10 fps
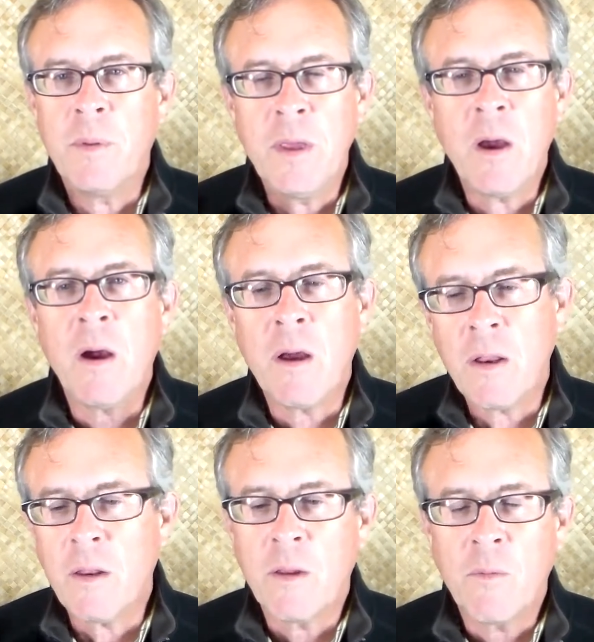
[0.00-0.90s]

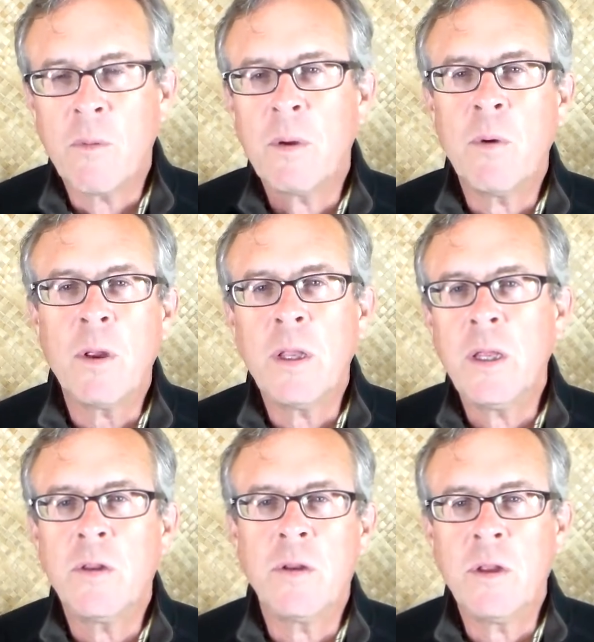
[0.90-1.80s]
beyond what we really
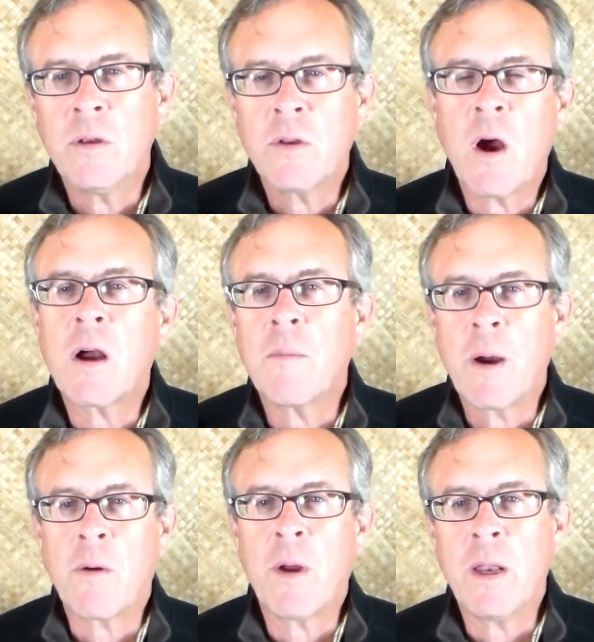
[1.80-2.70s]
need to deal, talk
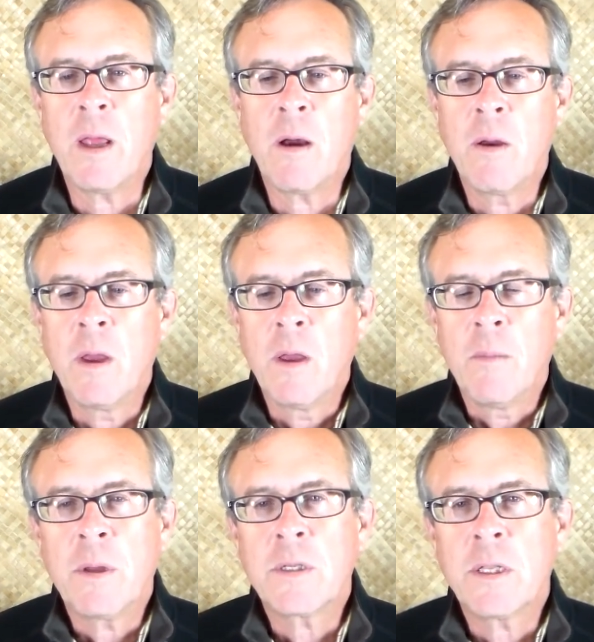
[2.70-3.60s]
about right now.
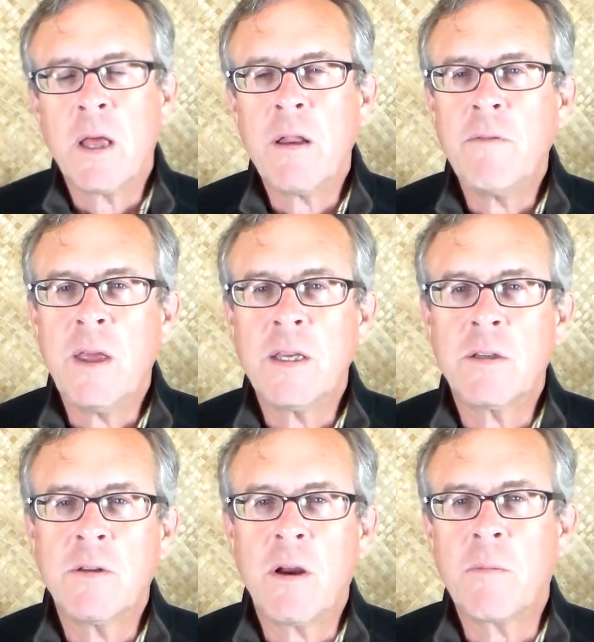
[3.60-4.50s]
Because a lot of the
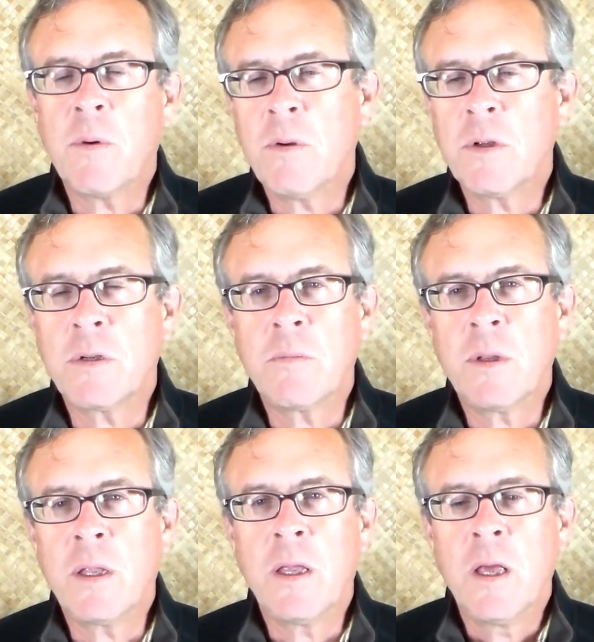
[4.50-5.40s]
esoteric Buddhism,
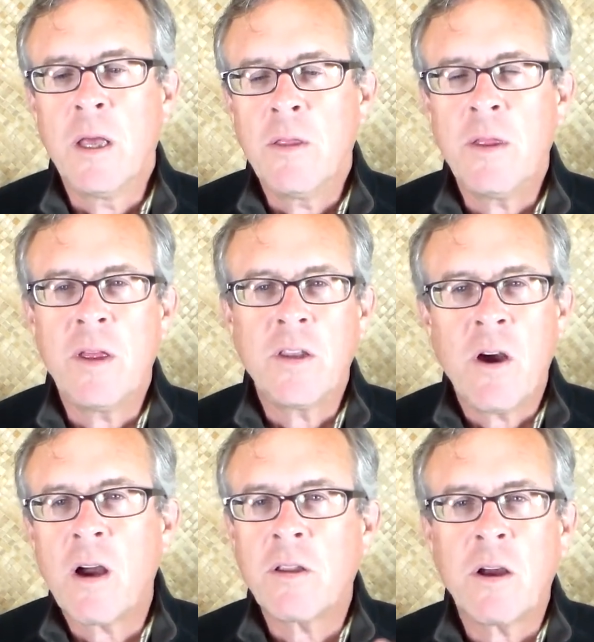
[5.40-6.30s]
and they, they
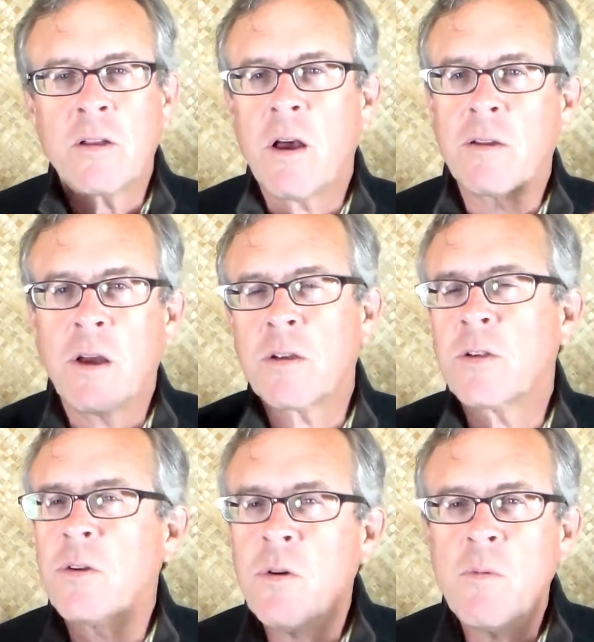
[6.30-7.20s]
talk, talk, talk, talk
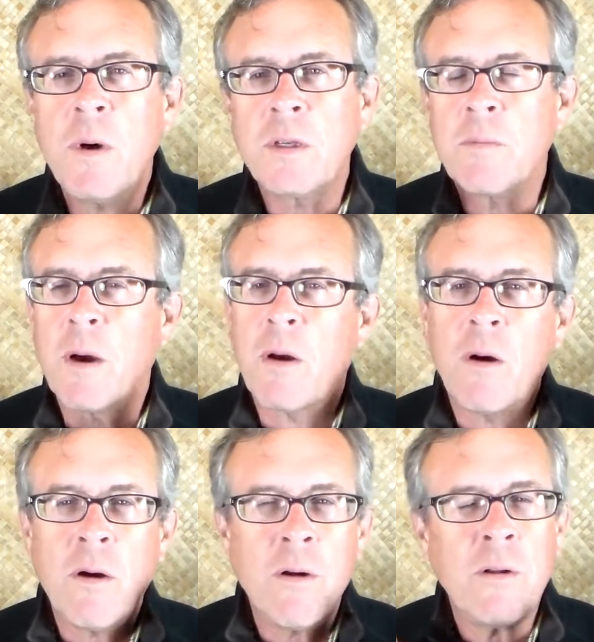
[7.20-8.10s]
so much about
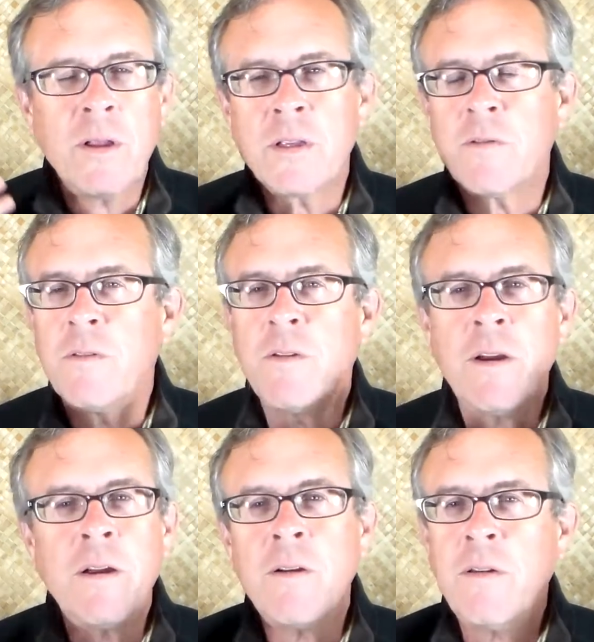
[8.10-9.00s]
all this
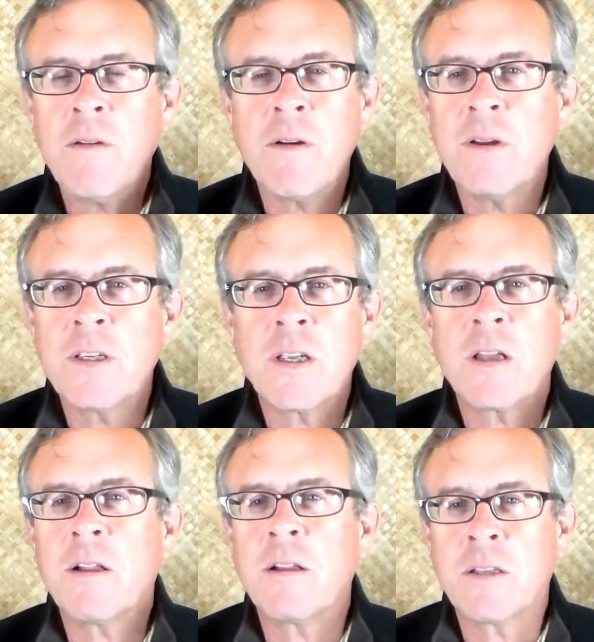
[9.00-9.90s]
very, very
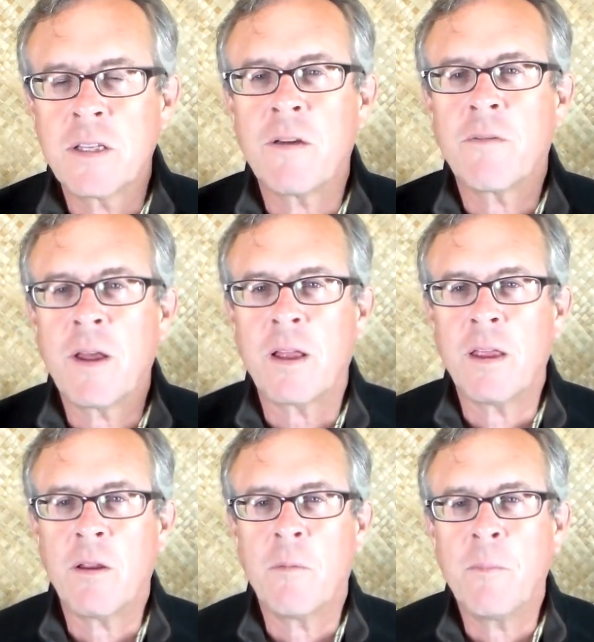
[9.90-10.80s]
subtle stuff, like,
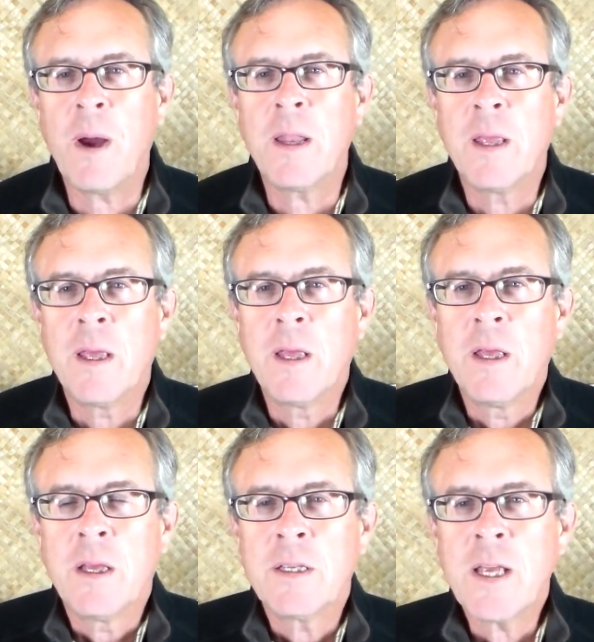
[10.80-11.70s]
you know, but
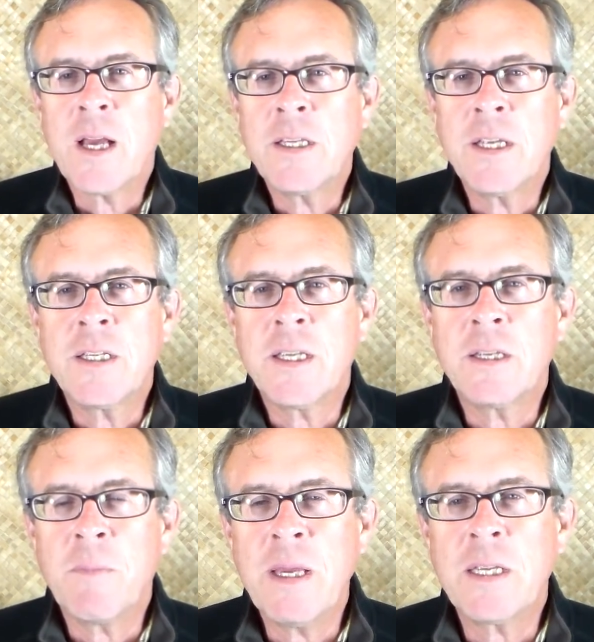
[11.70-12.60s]
Dzogchen
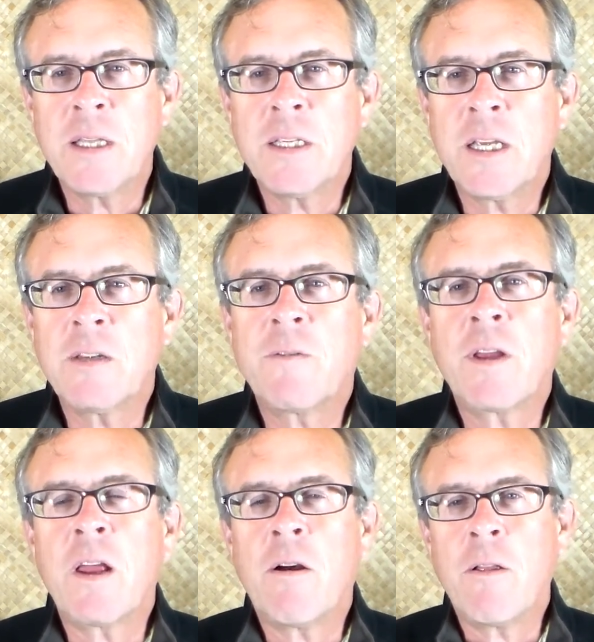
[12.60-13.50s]
says, basically says,
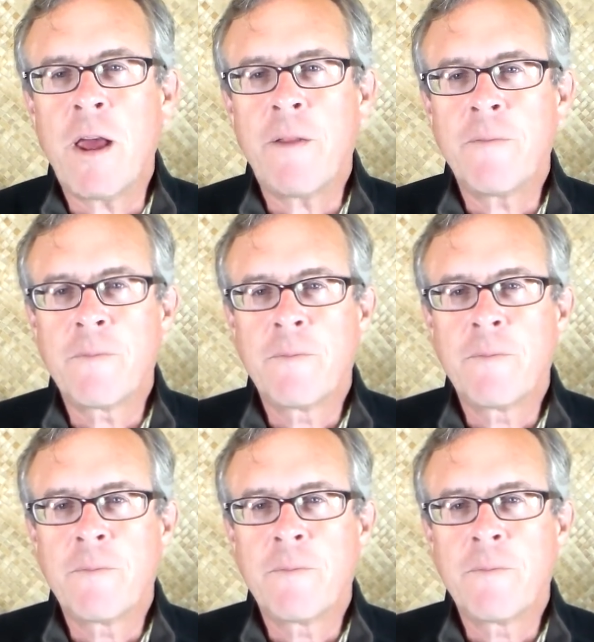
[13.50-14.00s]
forget all that.